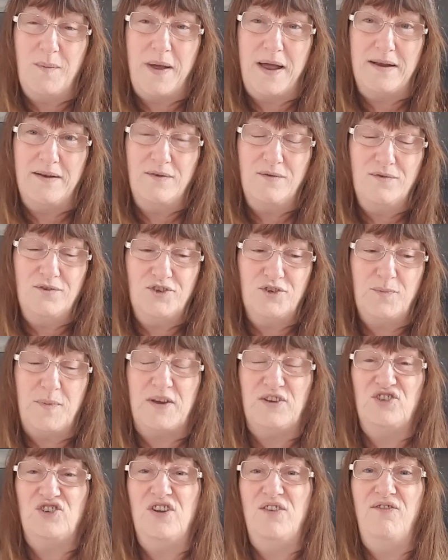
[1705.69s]
panels,
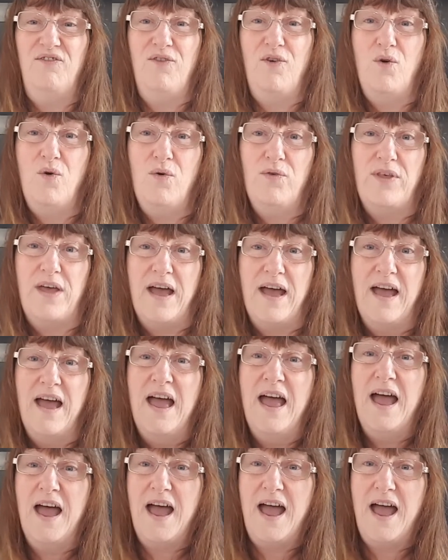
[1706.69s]
especially for that,